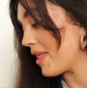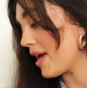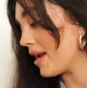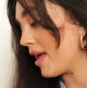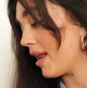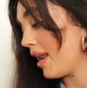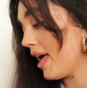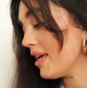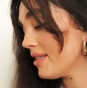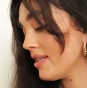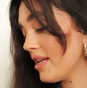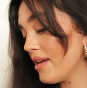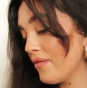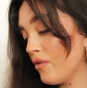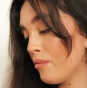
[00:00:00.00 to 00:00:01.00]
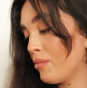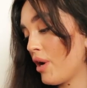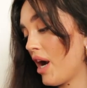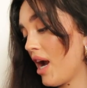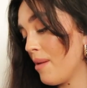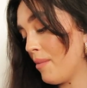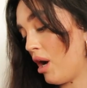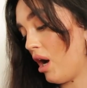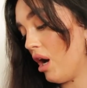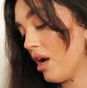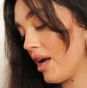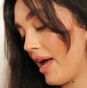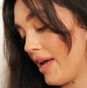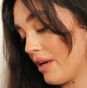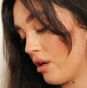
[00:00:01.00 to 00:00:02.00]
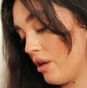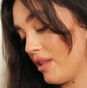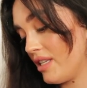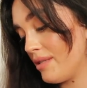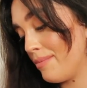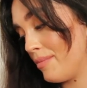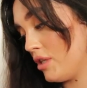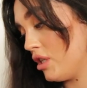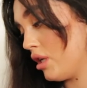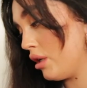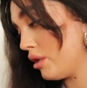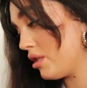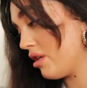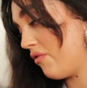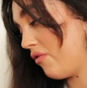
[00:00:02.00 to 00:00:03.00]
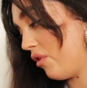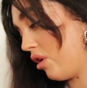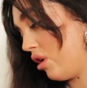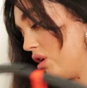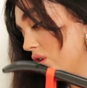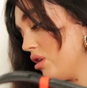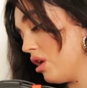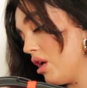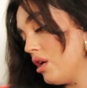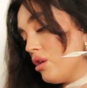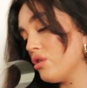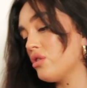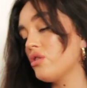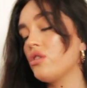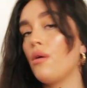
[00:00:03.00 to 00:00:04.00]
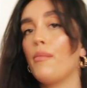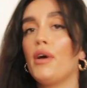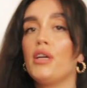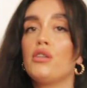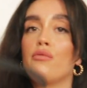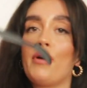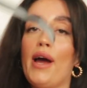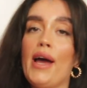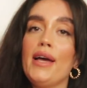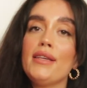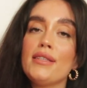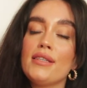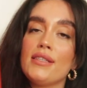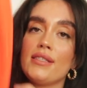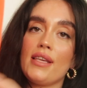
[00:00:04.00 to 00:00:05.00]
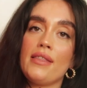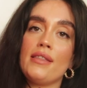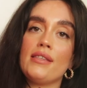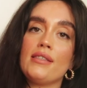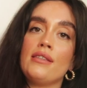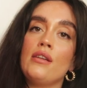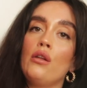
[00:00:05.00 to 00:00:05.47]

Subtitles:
Then lastly from Primark, I got this beautiful summer dress, and it's in this